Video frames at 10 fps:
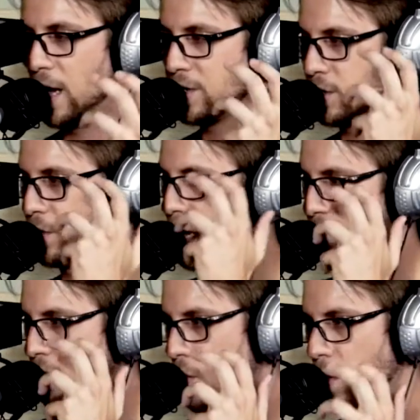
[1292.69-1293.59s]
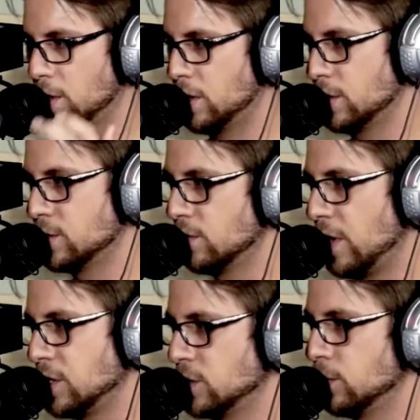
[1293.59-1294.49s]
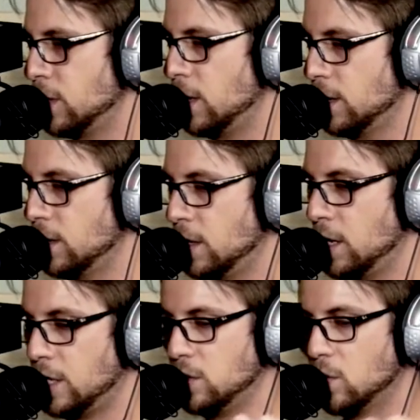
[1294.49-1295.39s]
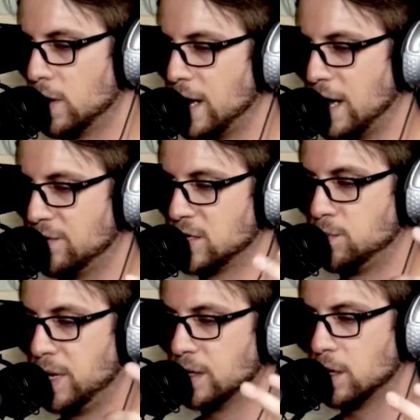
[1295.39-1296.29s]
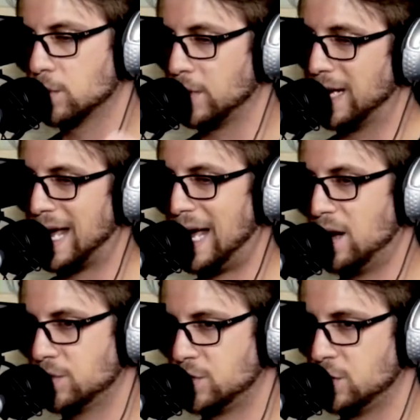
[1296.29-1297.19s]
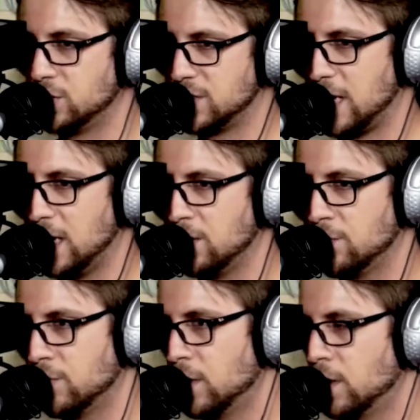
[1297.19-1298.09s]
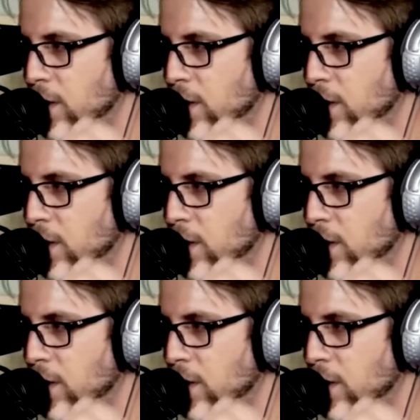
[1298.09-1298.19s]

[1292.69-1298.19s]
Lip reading: you guys are having a water conservation blog and you want to have this big number like how to save